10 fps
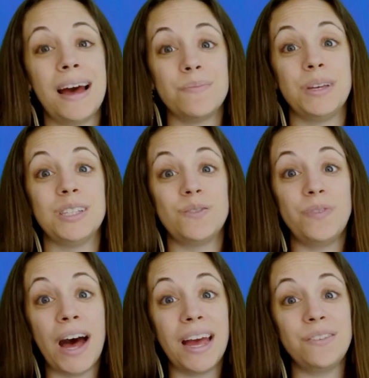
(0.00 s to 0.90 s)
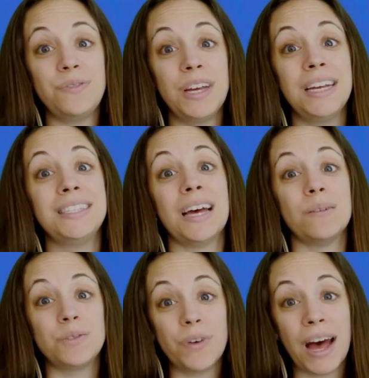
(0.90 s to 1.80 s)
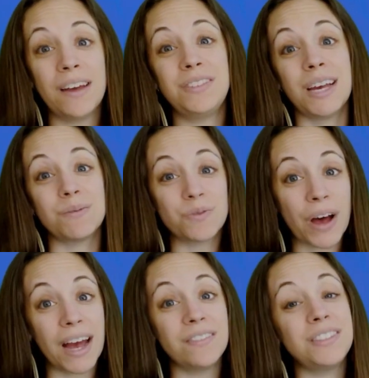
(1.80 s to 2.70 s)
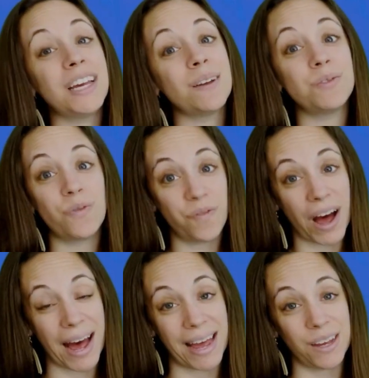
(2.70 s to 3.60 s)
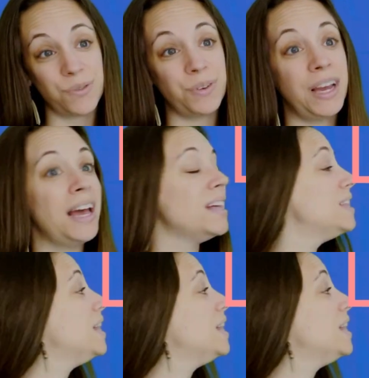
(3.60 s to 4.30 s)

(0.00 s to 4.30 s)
means 5 times 5 times 5 times 5. That